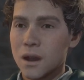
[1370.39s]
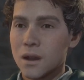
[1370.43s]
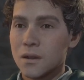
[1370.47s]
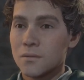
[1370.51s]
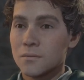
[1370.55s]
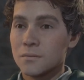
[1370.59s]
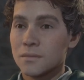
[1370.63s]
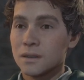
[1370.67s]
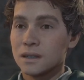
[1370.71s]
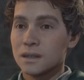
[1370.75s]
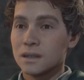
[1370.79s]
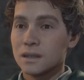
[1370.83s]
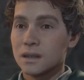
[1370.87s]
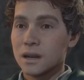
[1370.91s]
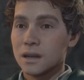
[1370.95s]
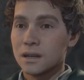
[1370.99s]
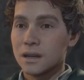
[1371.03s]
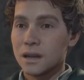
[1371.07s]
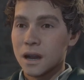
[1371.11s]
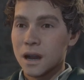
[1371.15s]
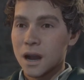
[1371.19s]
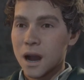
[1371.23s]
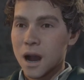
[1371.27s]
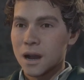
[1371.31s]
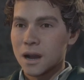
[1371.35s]
I've been
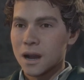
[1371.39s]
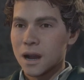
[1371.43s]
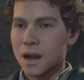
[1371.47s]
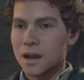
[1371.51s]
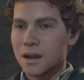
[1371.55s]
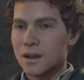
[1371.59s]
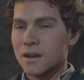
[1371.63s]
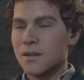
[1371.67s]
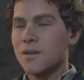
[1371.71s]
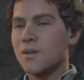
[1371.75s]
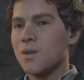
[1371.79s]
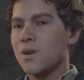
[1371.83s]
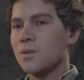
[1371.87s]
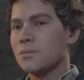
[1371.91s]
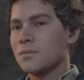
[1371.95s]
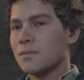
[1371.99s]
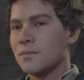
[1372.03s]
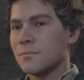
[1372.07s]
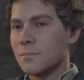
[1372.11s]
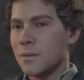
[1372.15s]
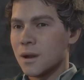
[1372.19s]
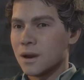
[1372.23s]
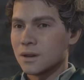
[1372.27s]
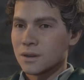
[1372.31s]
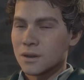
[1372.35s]
studying archaic forms
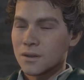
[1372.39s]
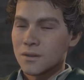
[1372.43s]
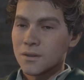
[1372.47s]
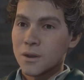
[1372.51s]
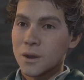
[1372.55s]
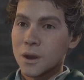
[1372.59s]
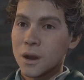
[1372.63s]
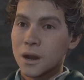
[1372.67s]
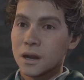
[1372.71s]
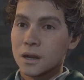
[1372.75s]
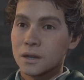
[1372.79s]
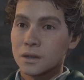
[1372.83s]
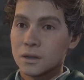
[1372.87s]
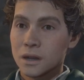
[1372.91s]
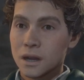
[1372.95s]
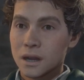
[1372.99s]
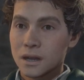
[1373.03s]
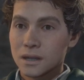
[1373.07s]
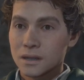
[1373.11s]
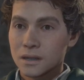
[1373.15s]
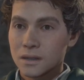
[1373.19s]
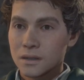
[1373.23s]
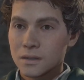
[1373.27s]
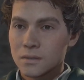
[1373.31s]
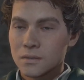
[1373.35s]
of magic for
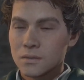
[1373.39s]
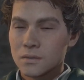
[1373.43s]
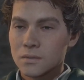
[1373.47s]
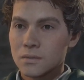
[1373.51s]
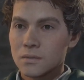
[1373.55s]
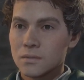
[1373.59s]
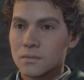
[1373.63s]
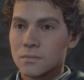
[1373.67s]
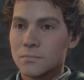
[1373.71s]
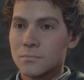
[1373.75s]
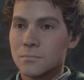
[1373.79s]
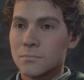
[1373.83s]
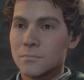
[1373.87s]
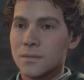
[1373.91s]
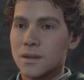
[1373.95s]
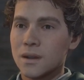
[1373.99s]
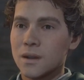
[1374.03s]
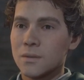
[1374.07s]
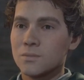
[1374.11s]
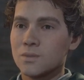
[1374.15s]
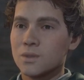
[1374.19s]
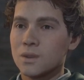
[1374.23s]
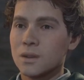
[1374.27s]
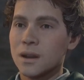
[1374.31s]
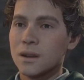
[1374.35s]
ages.
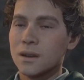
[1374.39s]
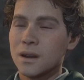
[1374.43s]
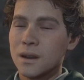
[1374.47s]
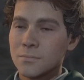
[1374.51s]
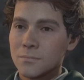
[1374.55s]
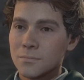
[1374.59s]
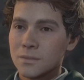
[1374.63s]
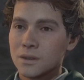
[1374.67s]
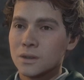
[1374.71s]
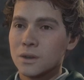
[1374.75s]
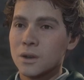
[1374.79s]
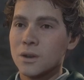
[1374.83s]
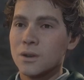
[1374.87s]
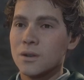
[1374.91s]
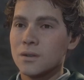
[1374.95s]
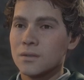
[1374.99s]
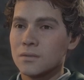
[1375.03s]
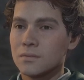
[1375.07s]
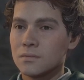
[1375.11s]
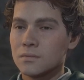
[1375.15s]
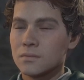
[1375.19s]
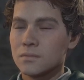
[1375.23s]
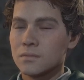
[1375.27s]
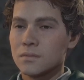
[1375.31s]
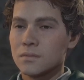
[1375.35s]
Perhaps we can help each other.